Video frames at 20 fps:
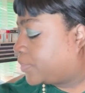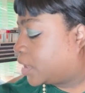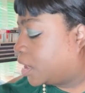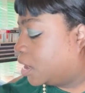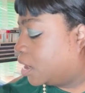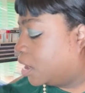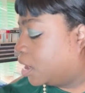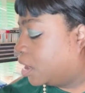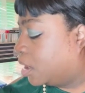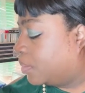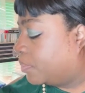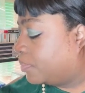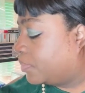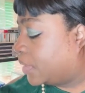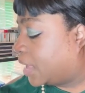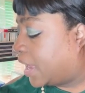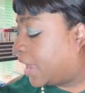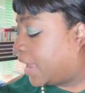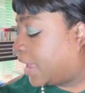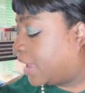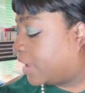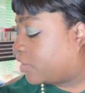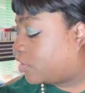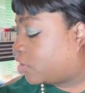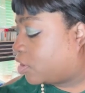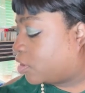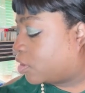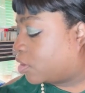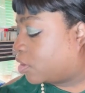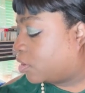I asked
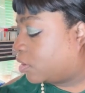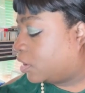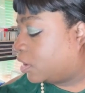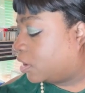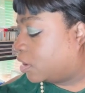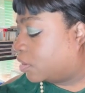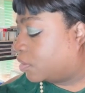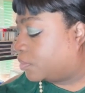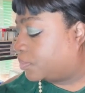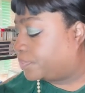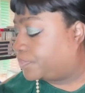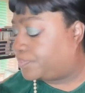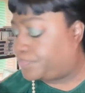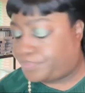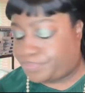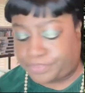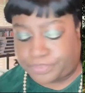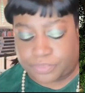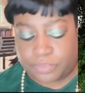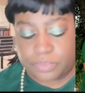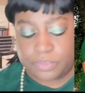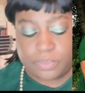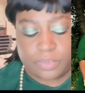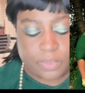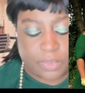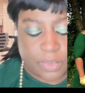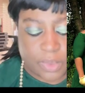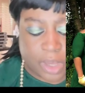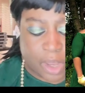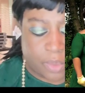her early on.
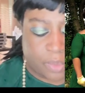I